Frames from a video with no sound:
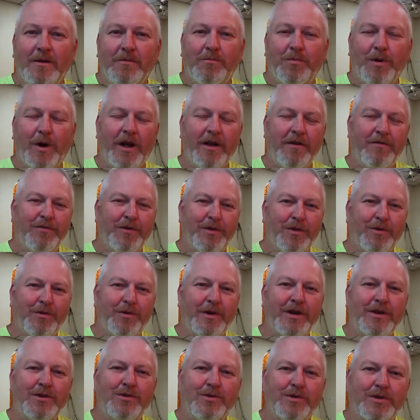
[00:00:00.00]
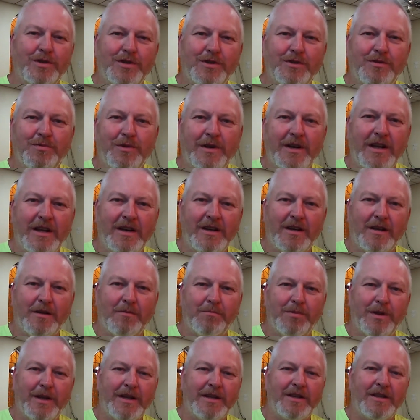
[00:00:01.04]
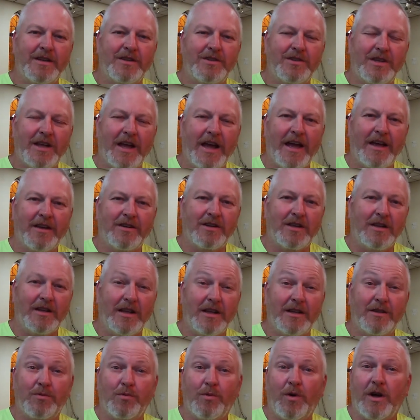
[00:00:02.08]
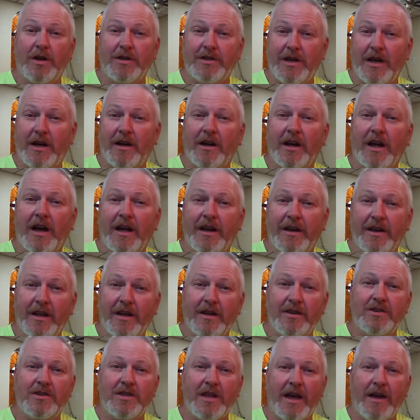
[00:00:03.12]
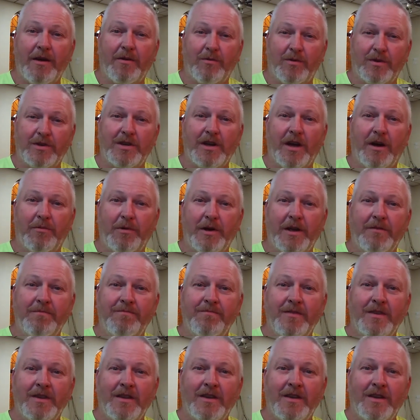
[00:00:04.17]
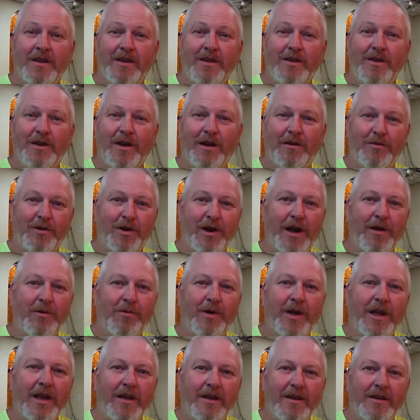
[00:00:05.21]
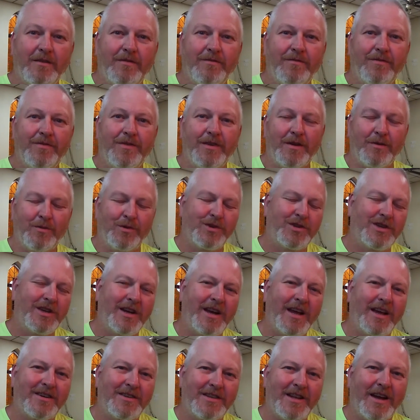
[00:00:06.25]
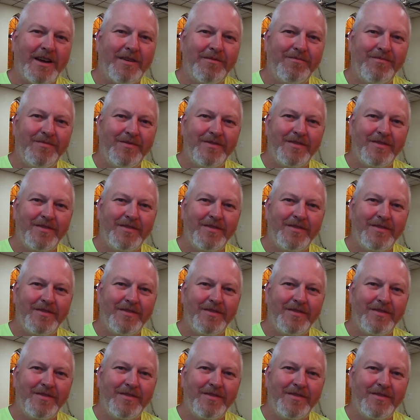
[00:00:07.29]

Pray for the resources we need to complete this task, and let's watch how God does that, shall we? You have a great week, and we'll see you next time.